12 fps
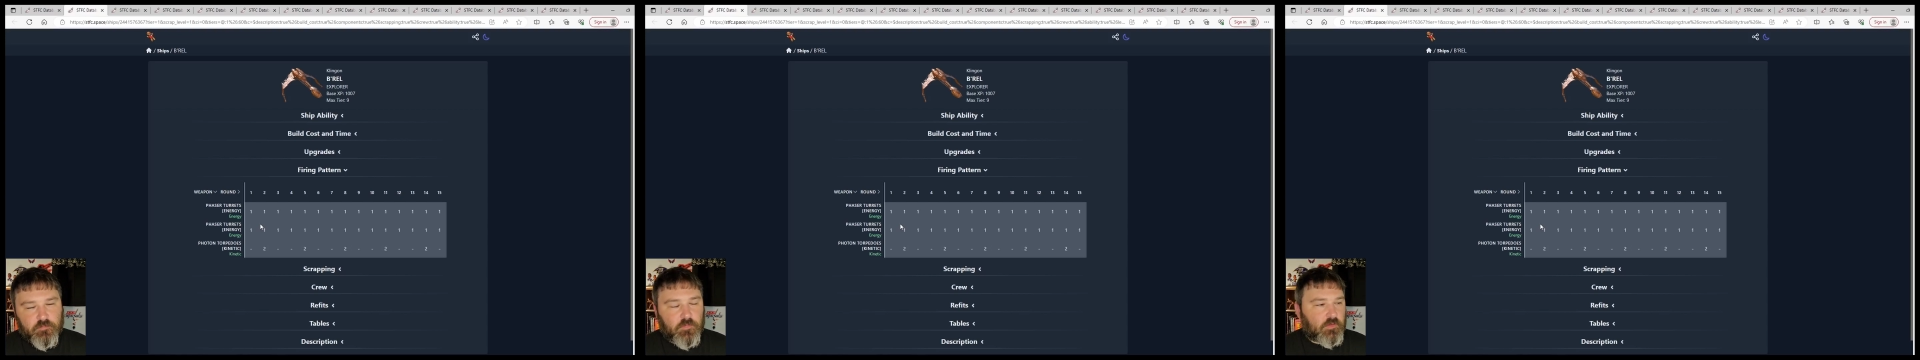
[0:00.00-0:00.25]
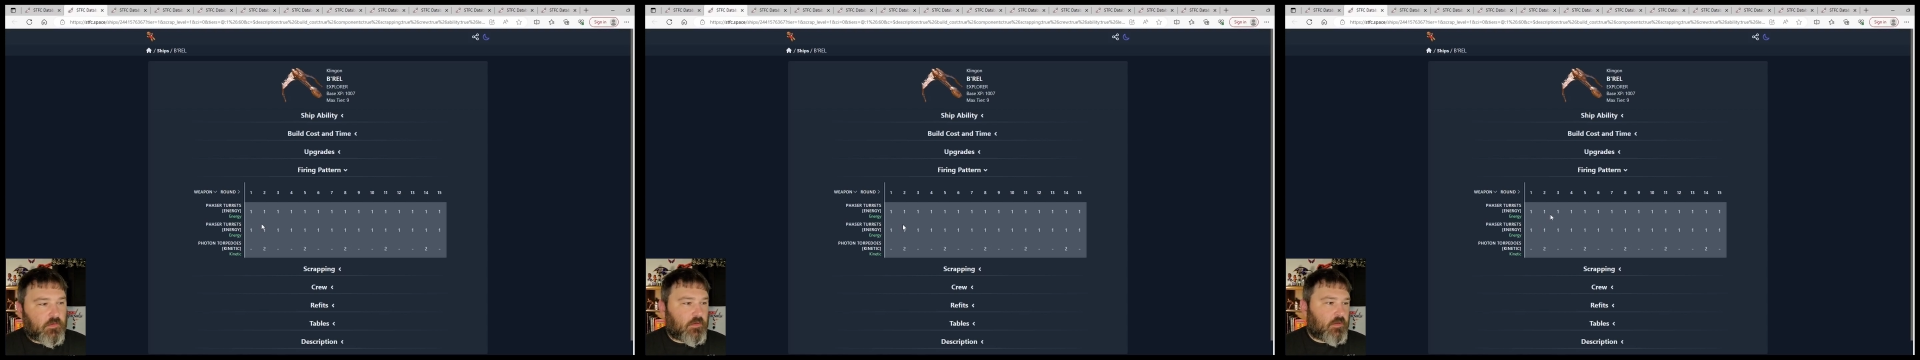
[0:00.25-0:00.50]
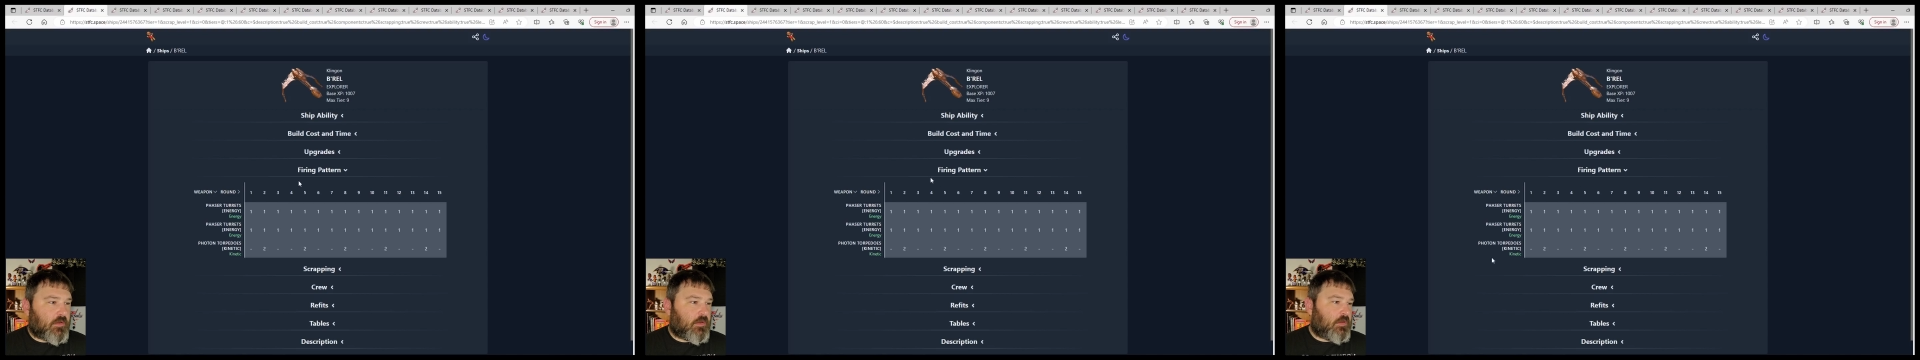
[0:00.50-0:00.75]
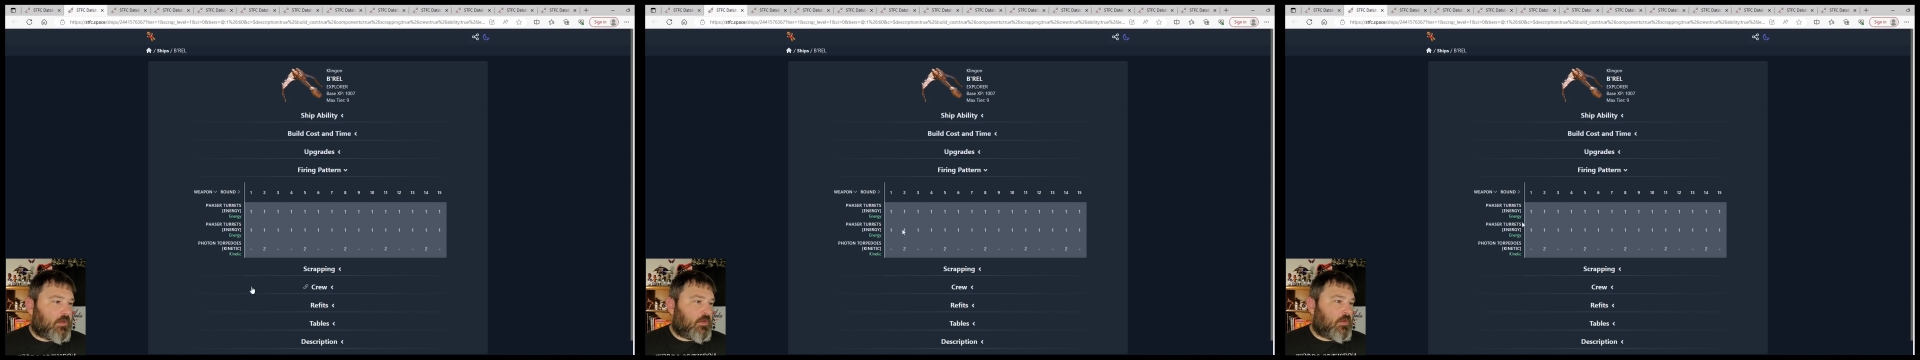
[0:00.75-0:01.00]

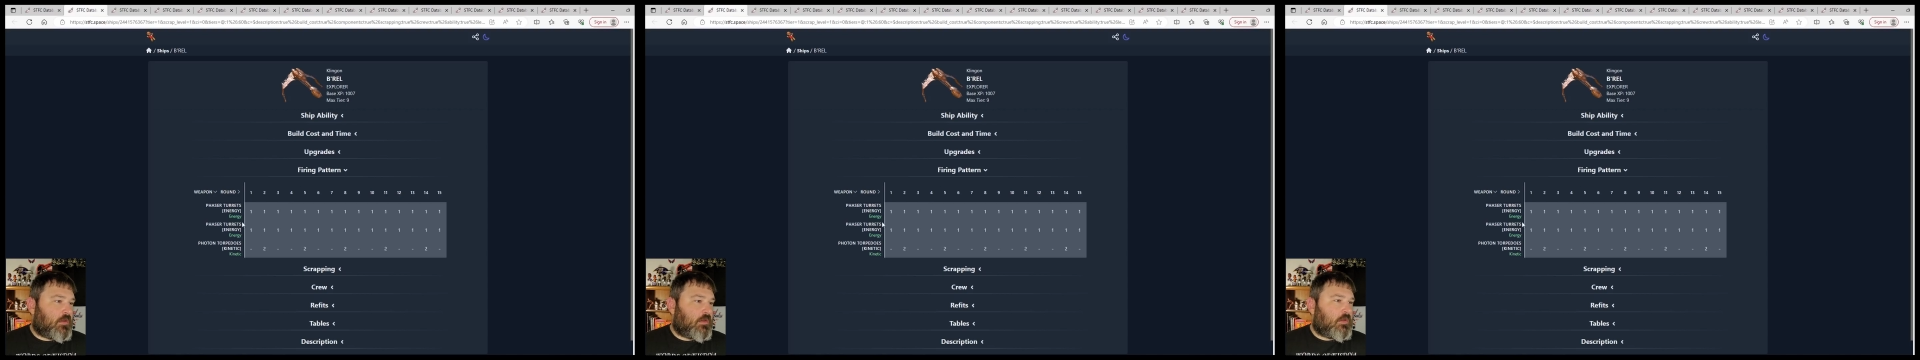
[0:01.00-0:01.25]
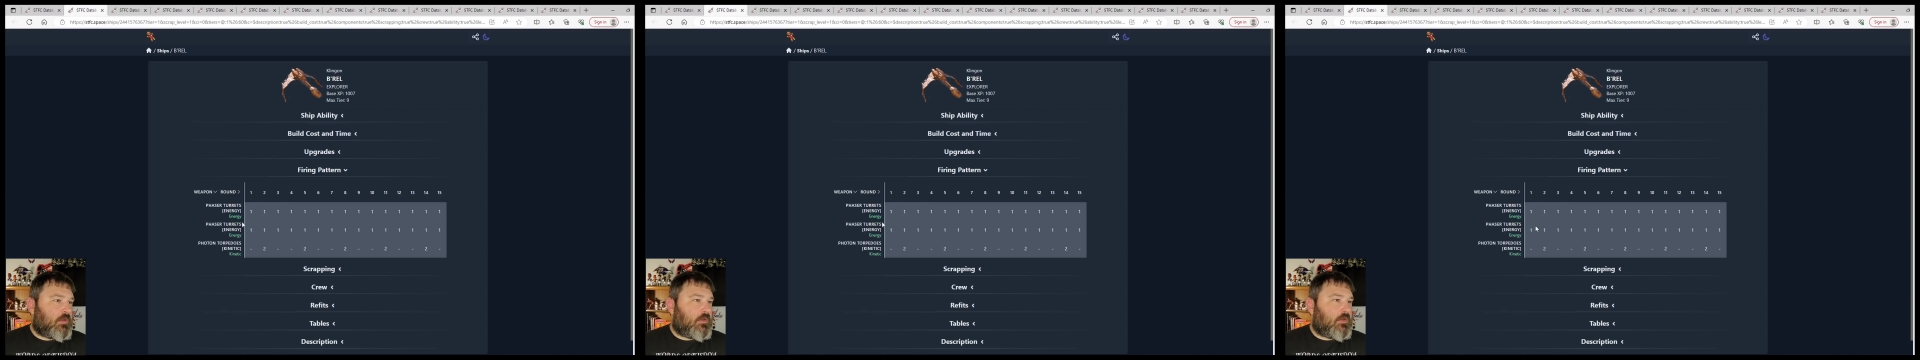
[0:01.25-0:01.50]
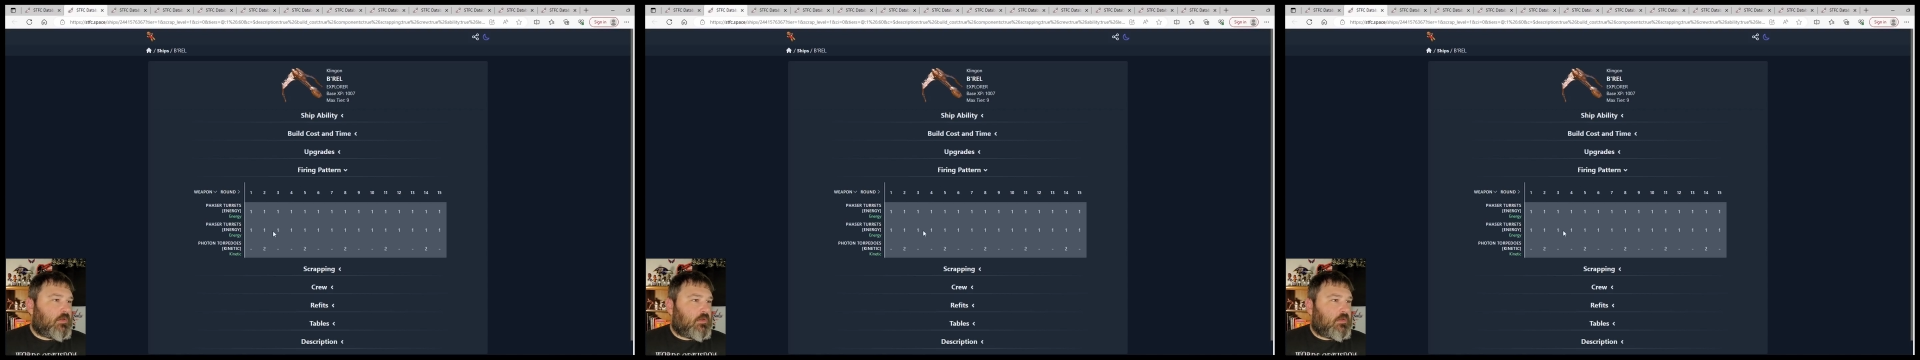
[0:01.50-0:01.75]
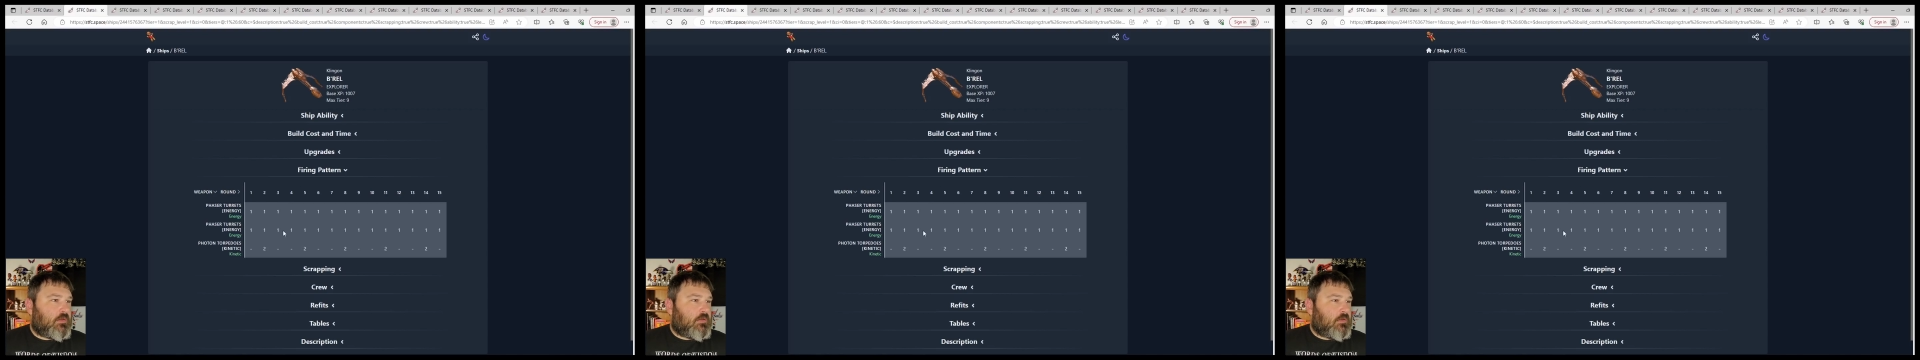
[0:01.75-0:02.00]

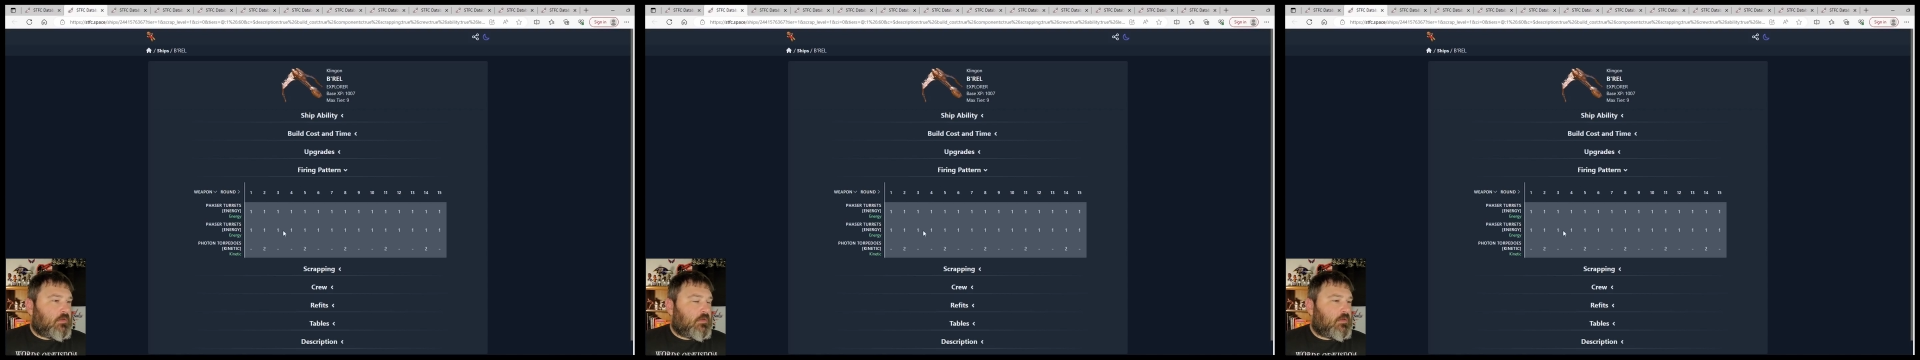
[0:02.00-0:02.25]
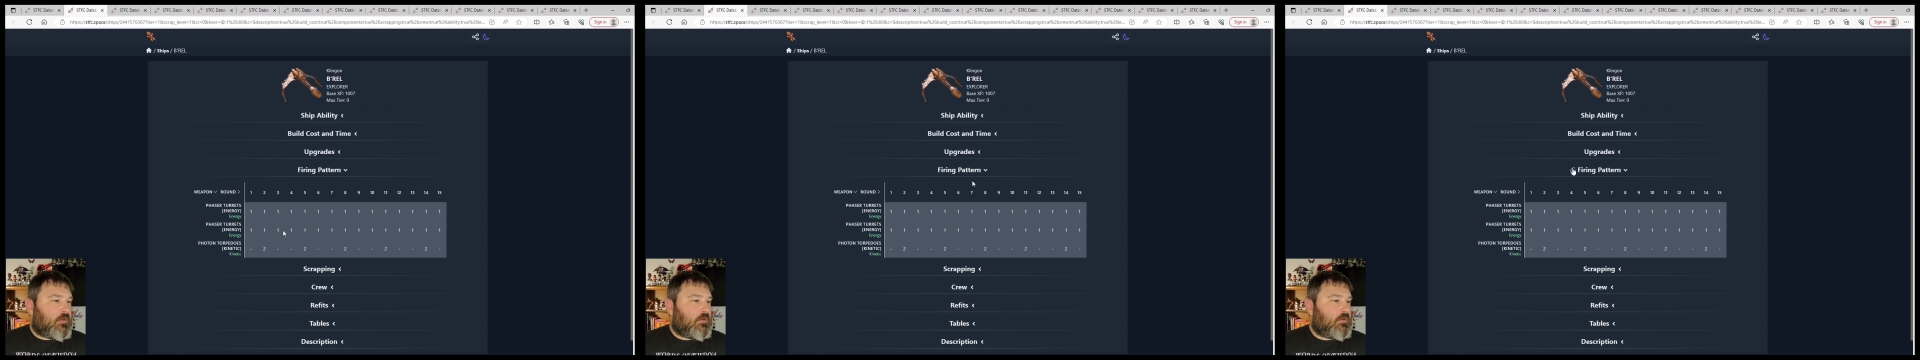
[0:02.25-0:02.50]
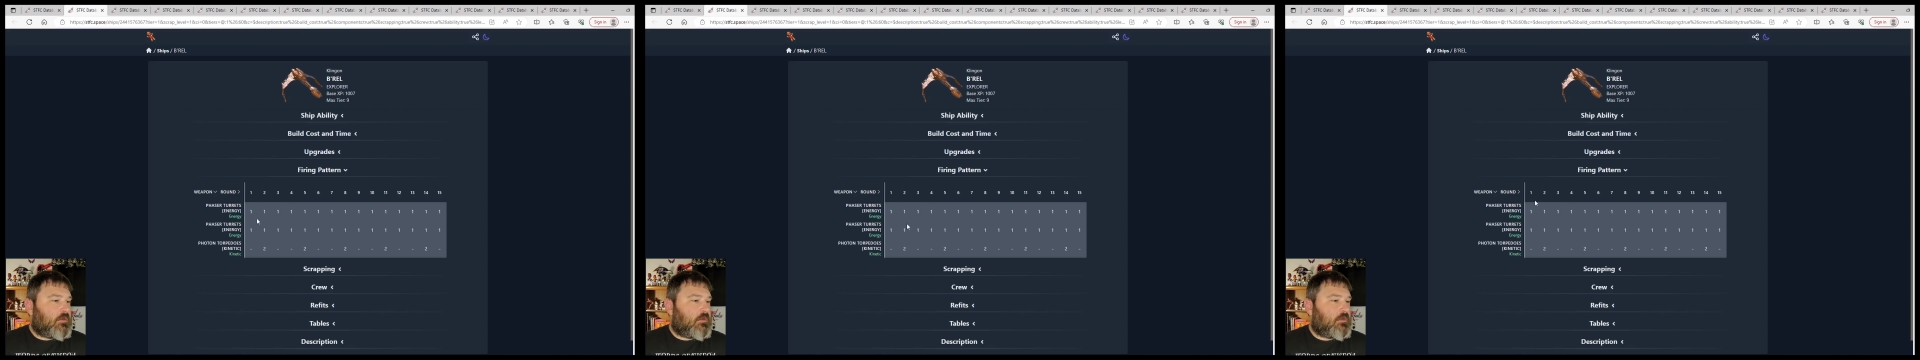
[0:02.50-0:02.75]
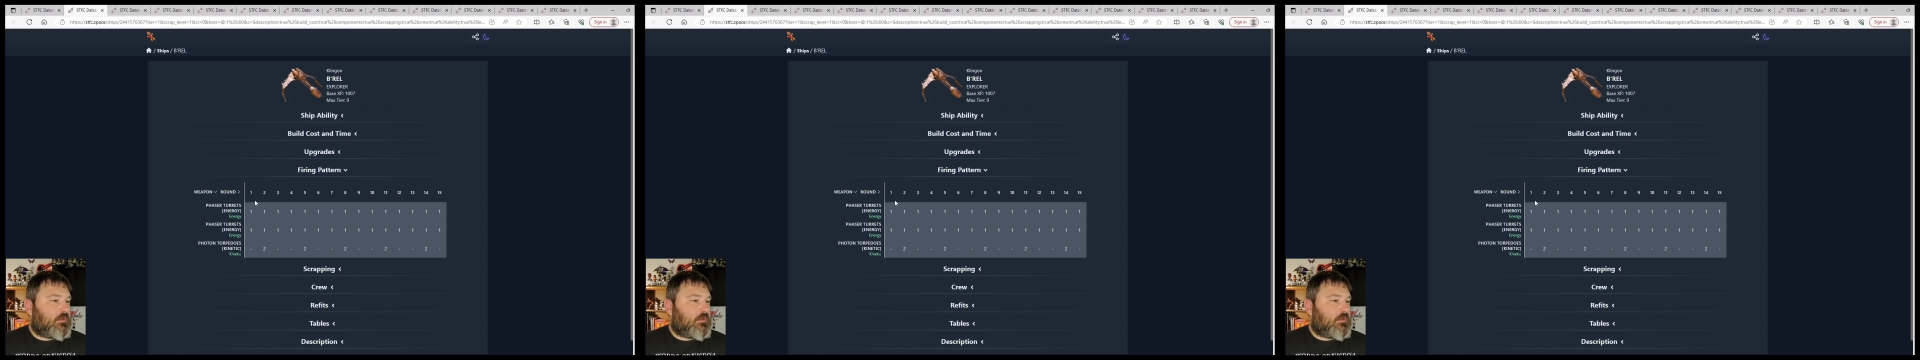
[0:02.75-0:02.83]
(no one is talking)